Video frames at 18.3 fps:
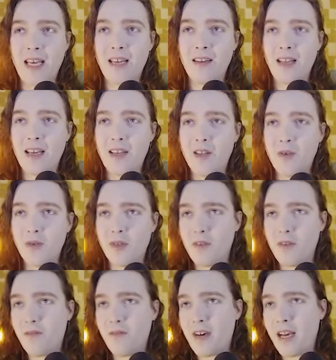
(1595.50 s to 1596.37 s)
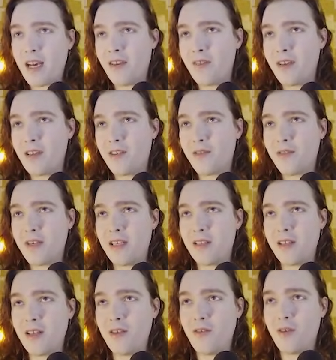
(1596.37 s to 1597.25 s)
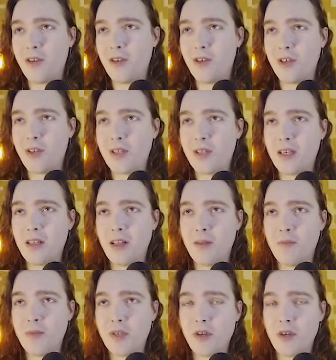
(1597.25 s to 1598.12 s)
like those fiery trees that you can just glimpse